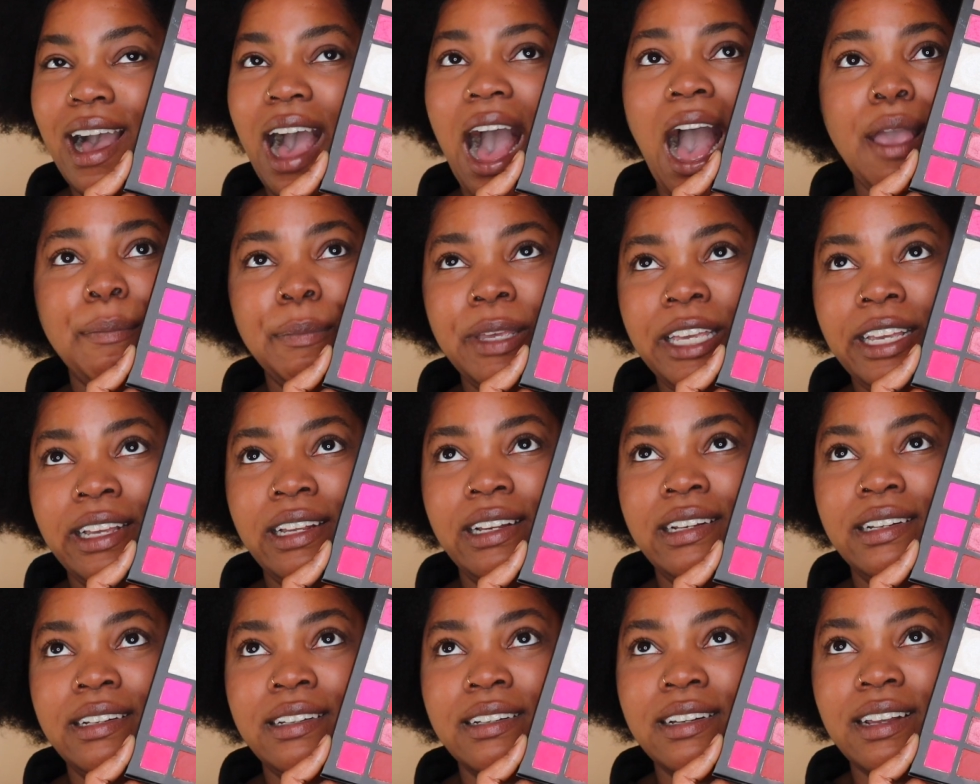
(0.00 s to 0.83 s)
I
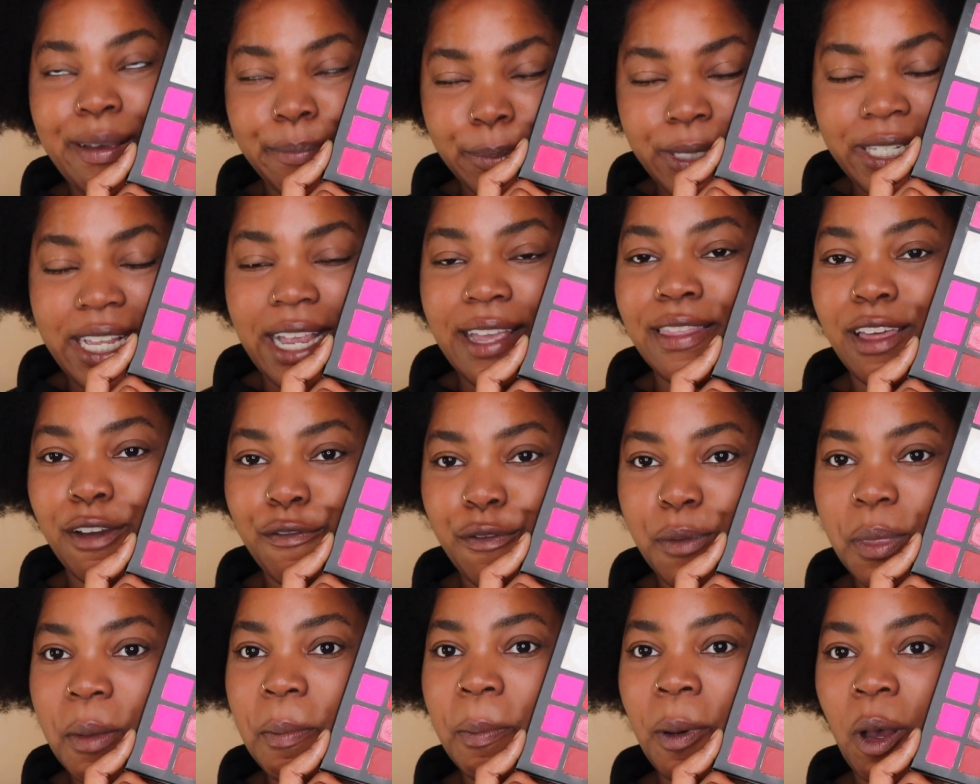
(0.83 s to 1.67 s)
mean, I'm saying that
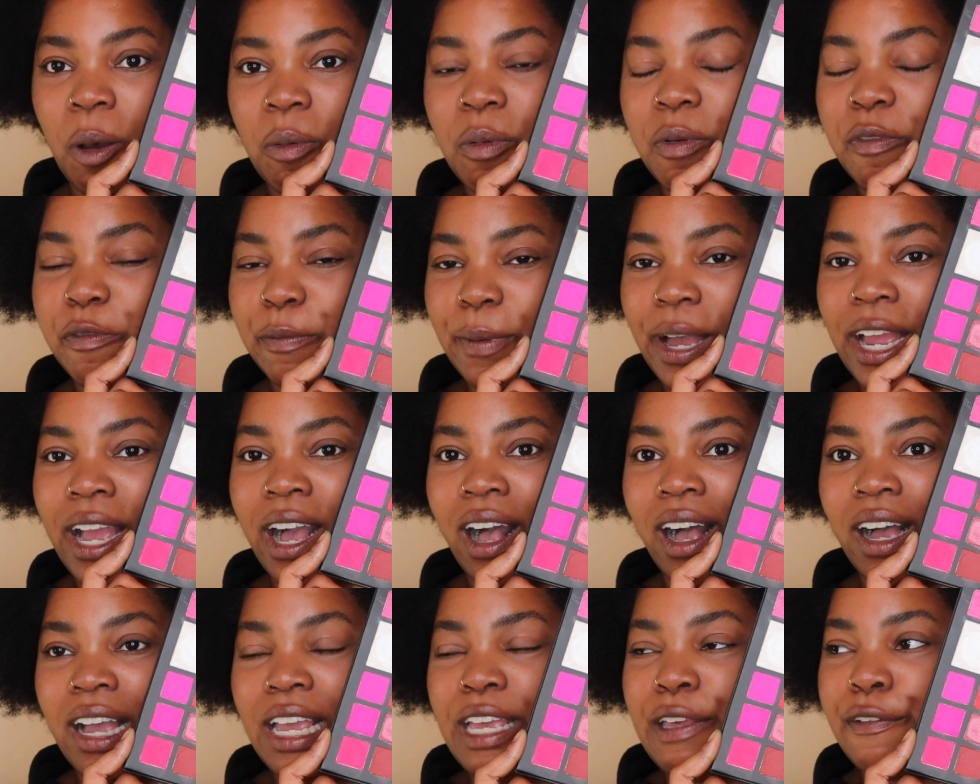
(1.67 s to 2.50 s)
from the bottom of my
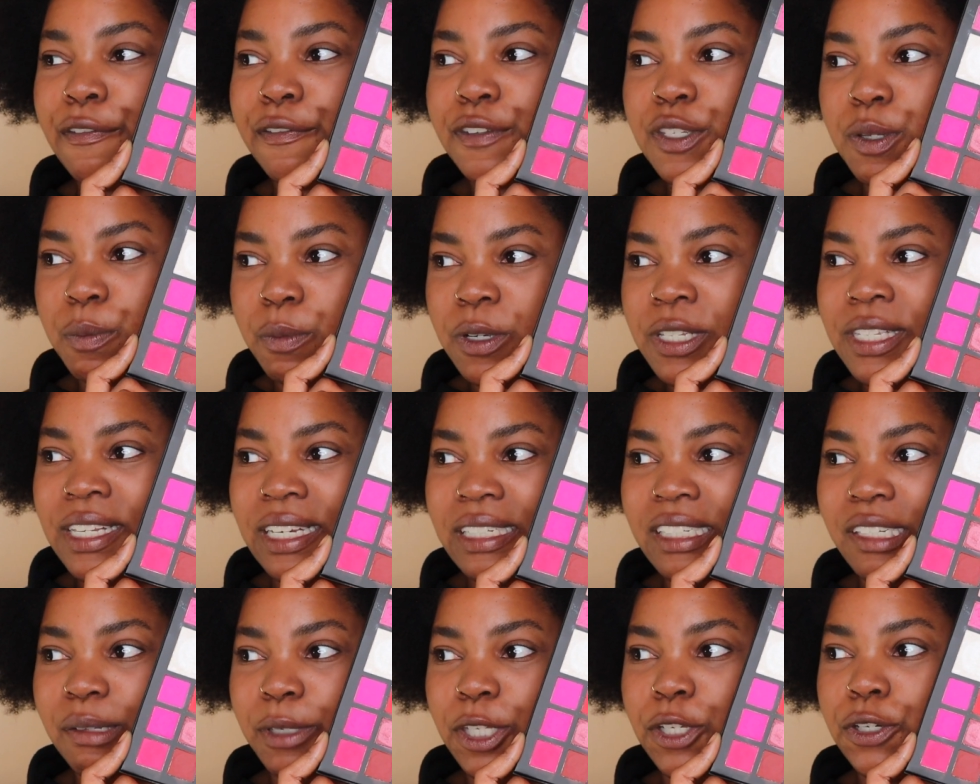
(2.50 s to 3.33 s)
heart. If someone
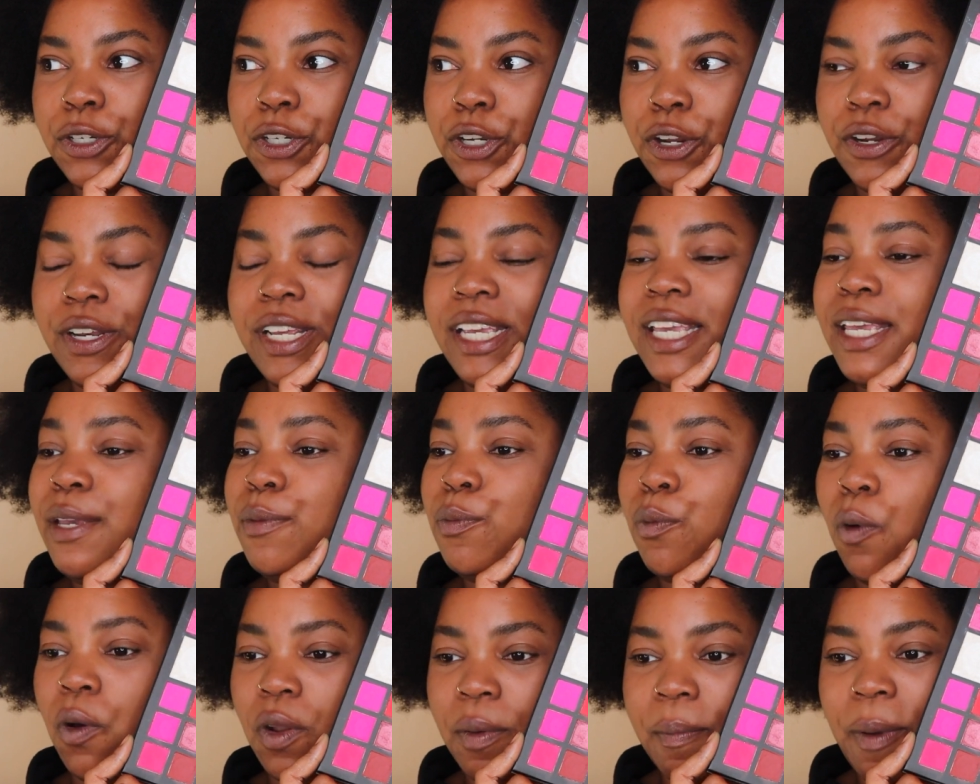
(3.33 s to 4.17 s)
said to me you can only
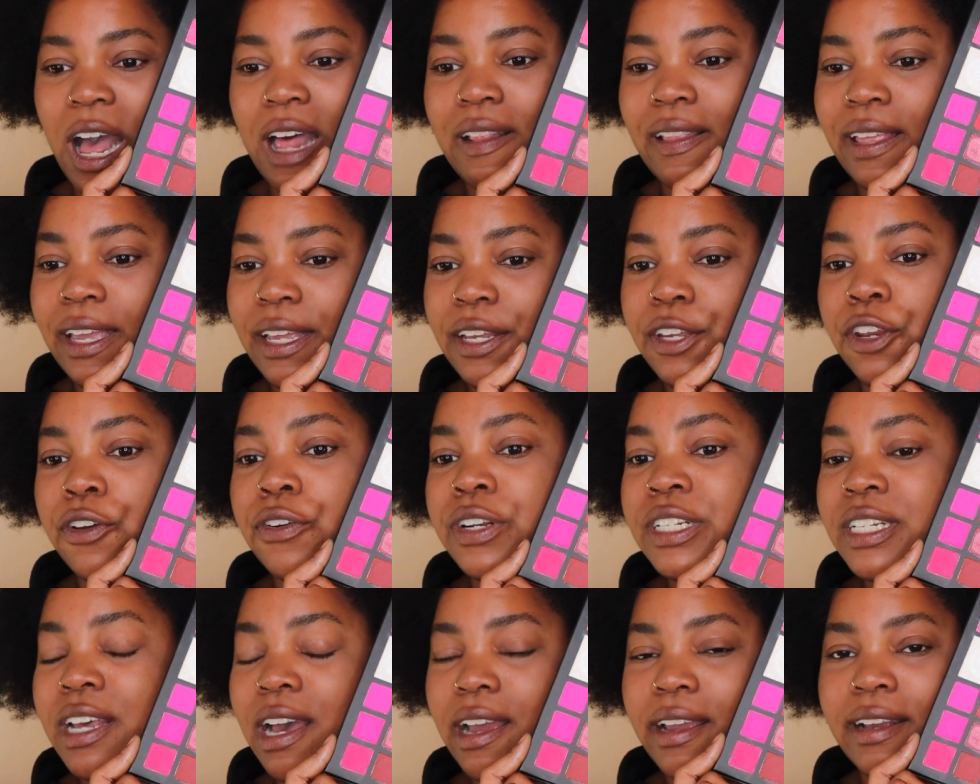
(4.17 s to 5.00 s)
keep one palette in your
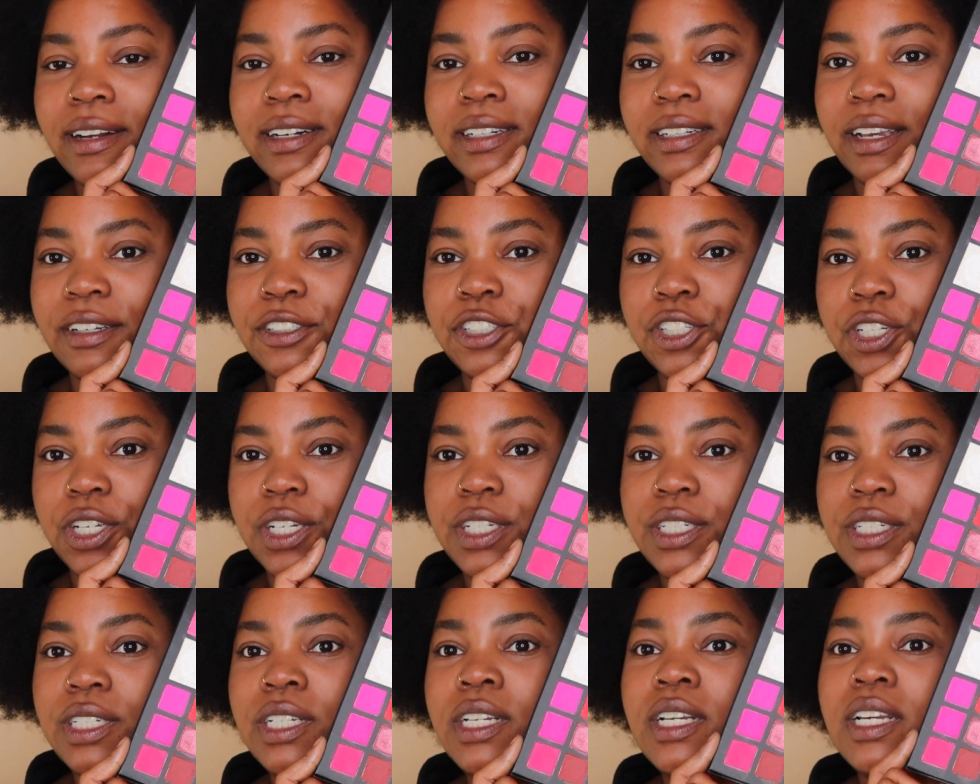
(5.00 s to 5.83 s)
entire
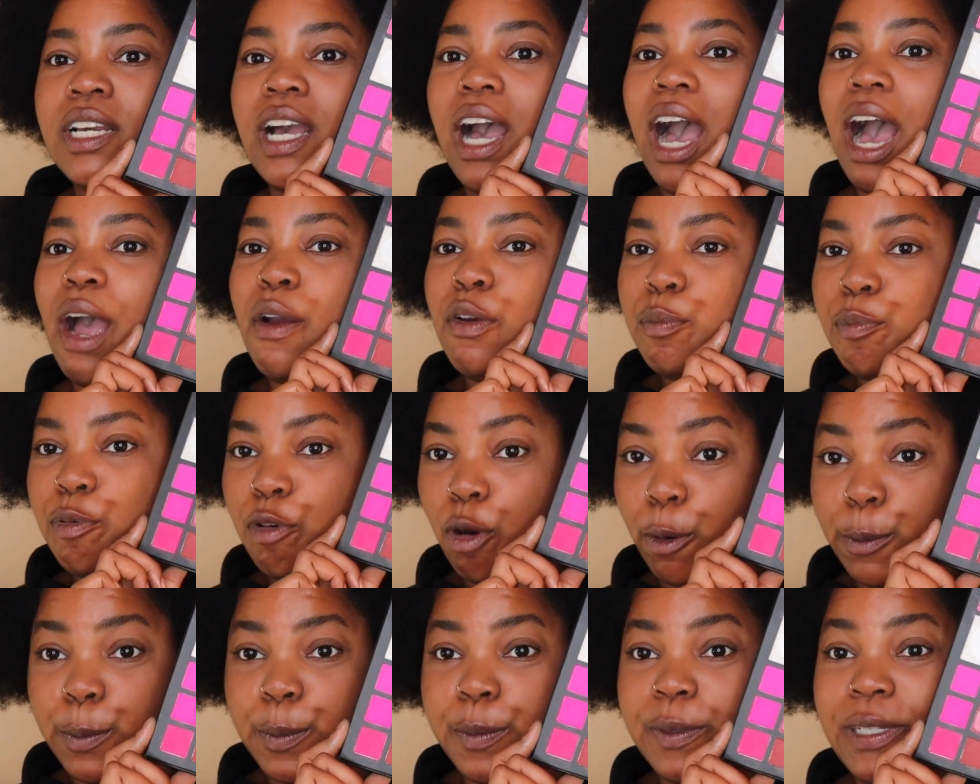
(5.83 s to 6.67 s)
collection, I would
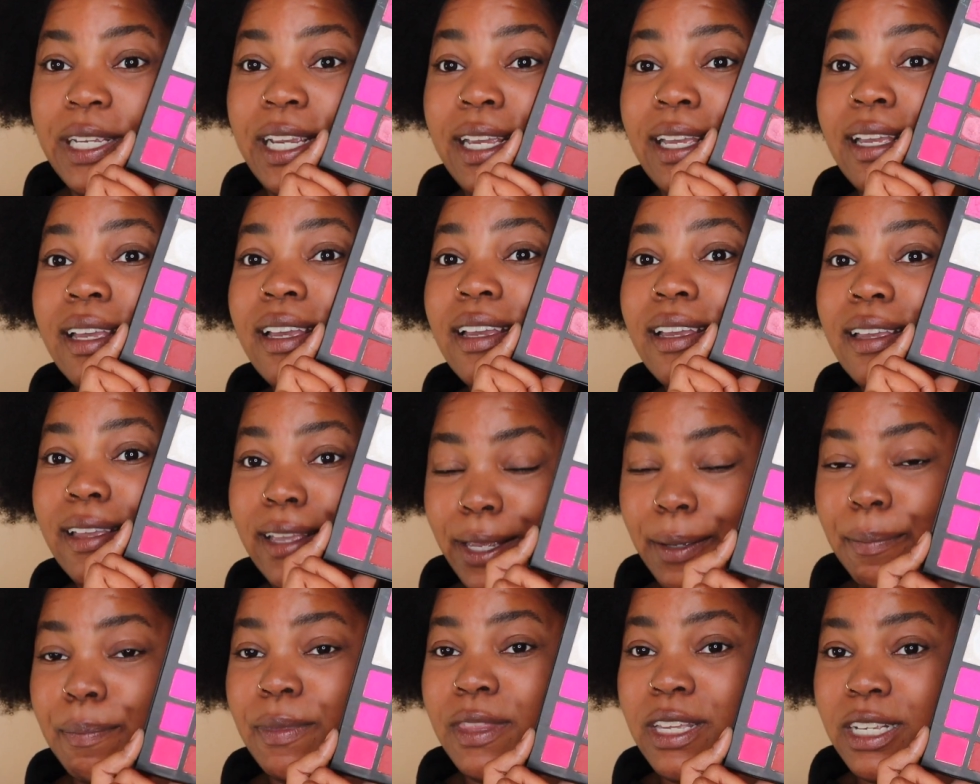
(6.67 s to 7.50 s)
probably
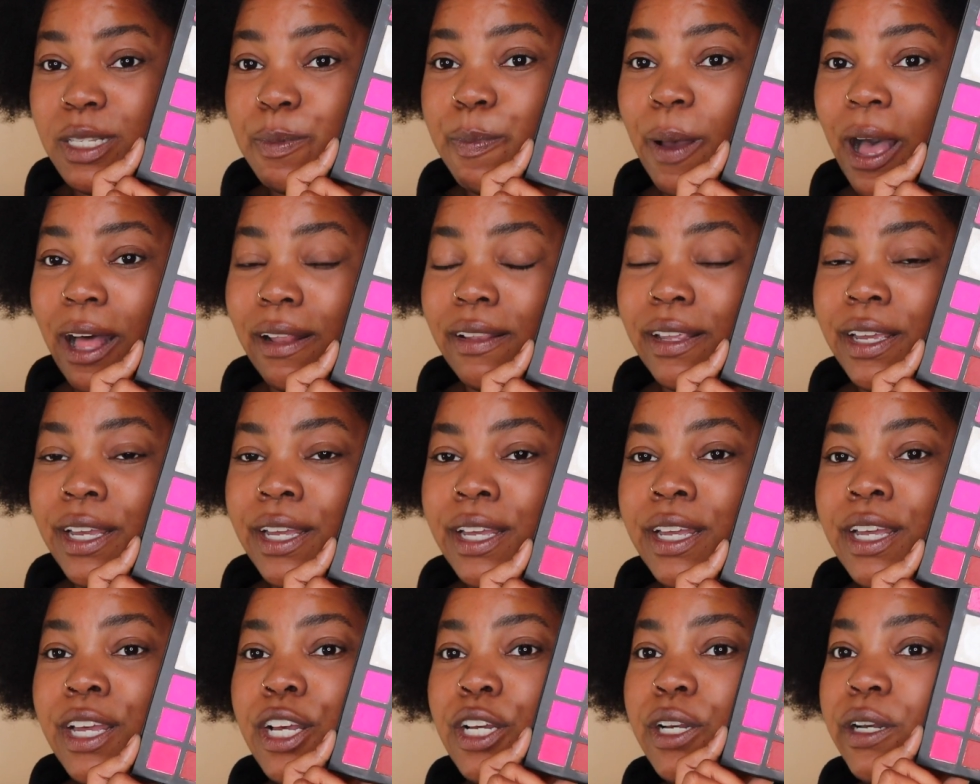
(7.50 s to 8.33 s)
keep this
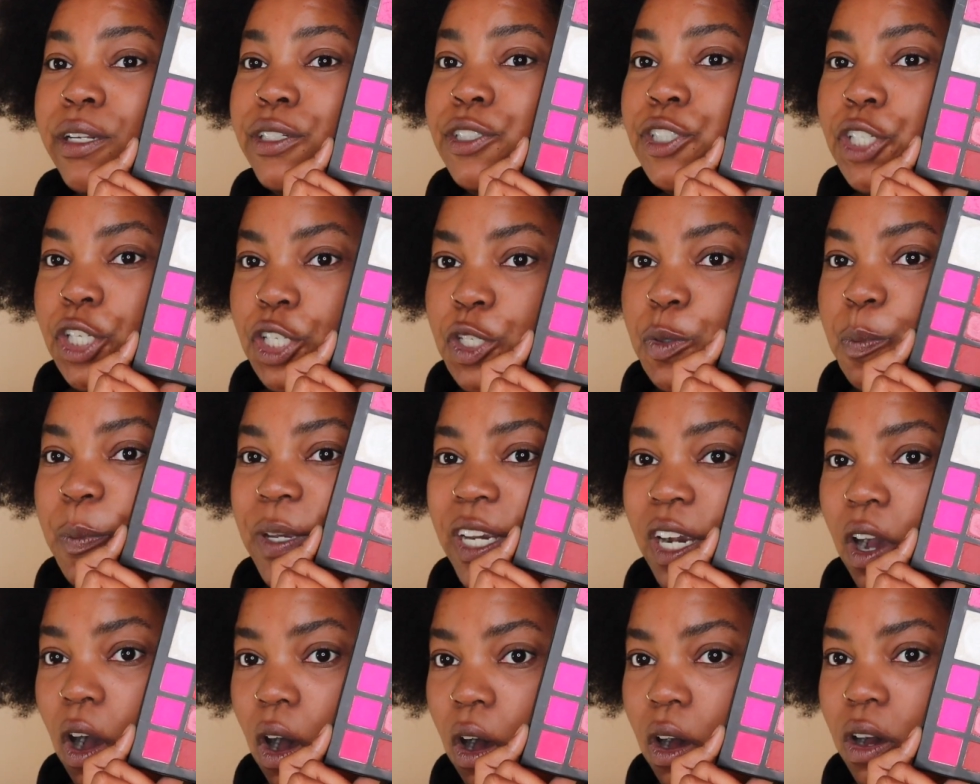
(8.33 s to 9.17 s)
palette just
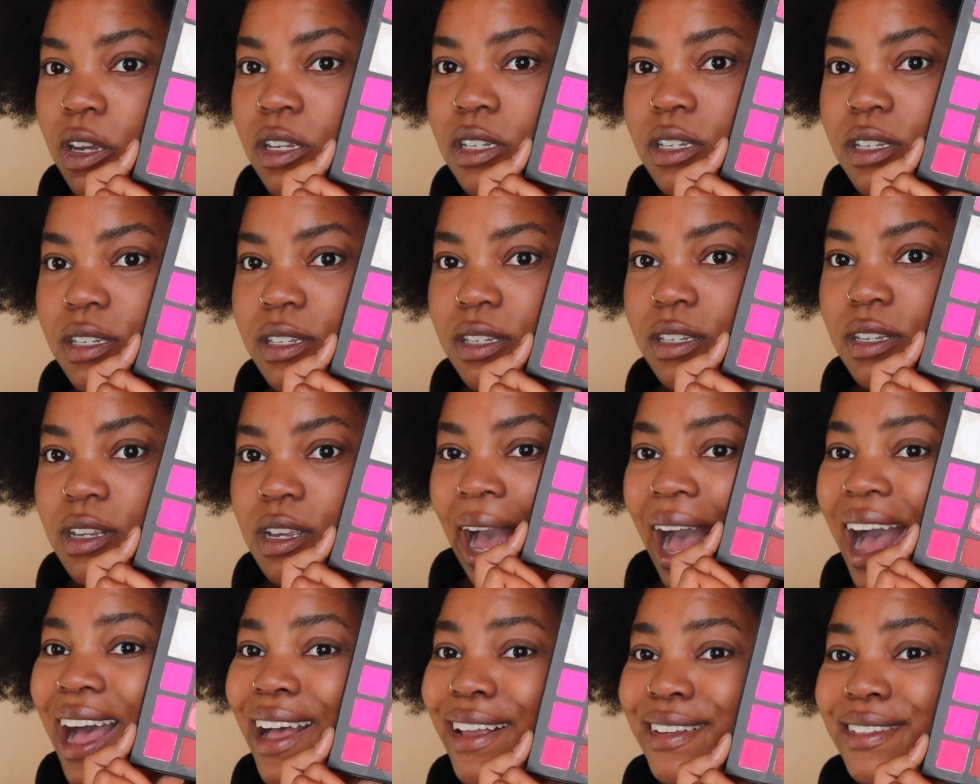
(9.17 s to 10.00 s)
because
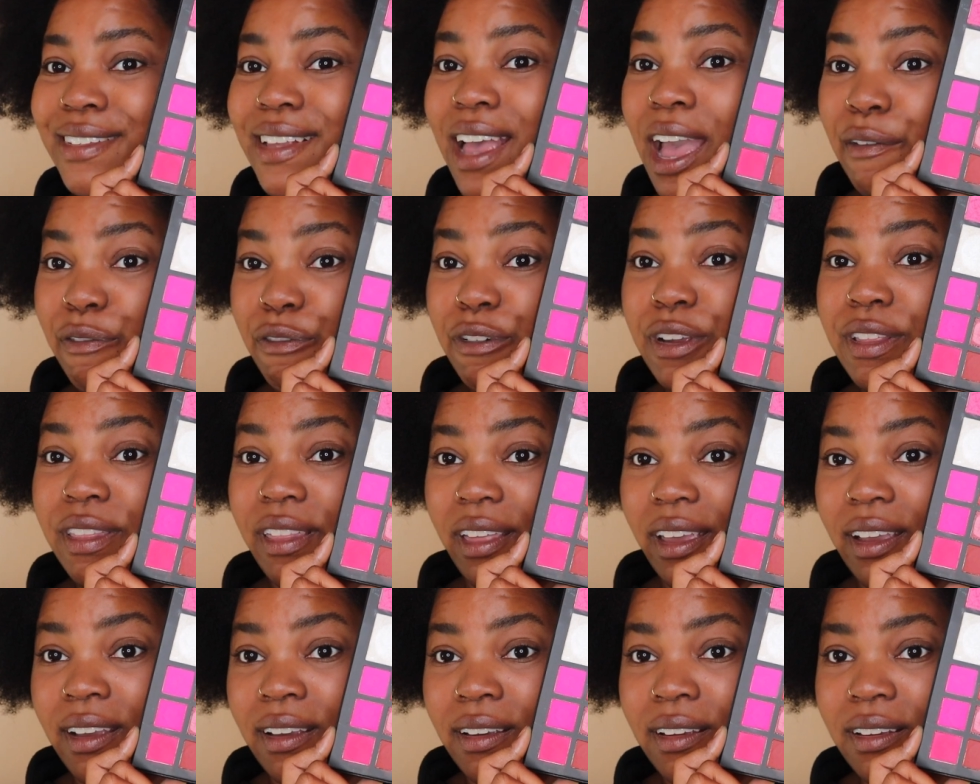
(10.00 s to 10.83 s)
it has
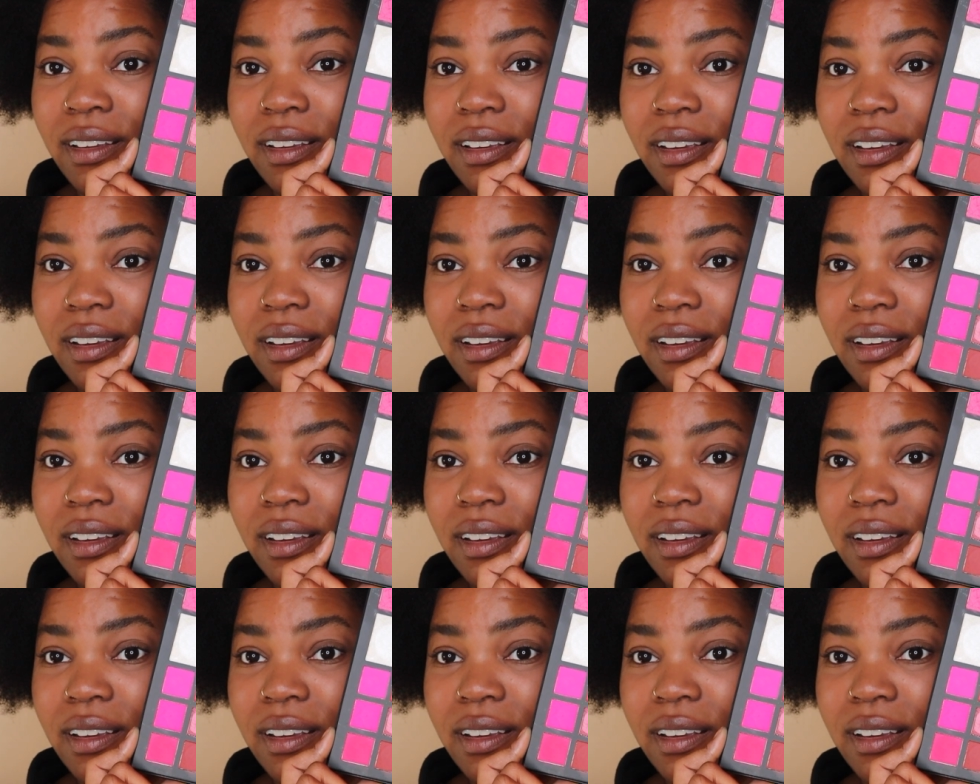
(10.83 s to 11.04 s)
everything.